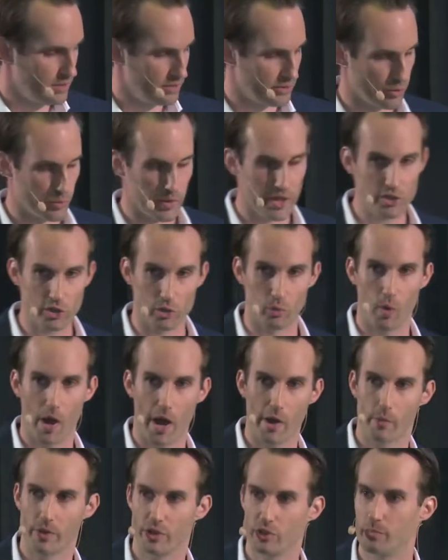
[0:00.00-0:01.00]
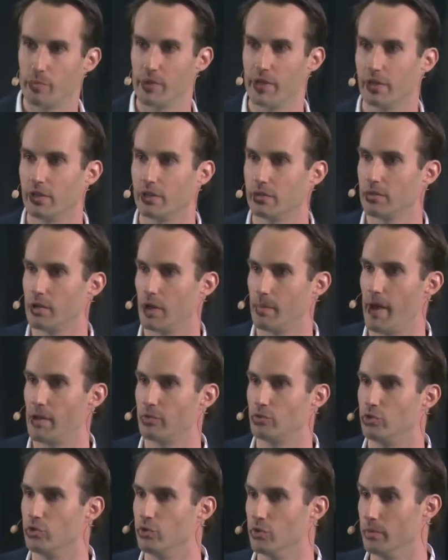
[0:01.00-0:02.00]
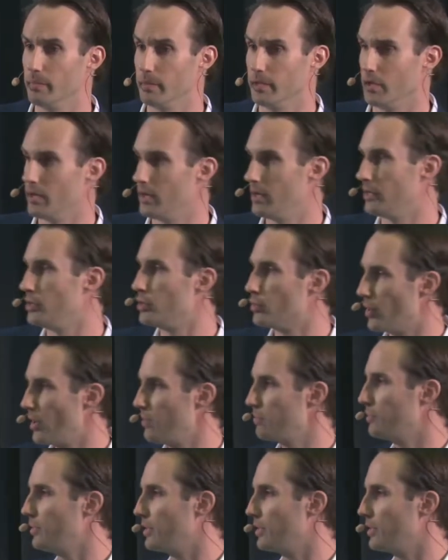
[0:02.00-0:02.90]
The reason why we speak about Europe